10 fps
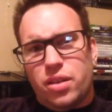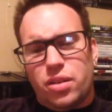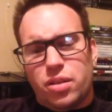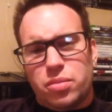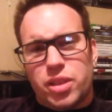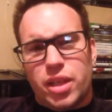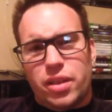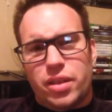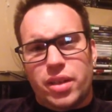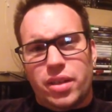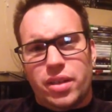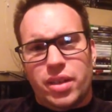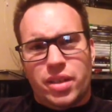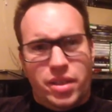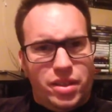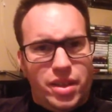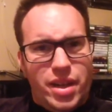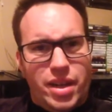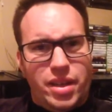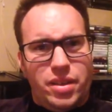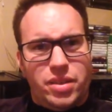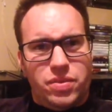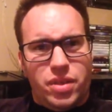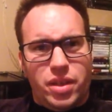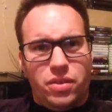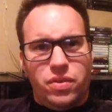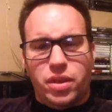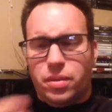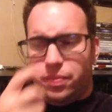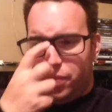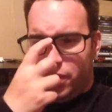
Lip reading: alongside their dad in this final film.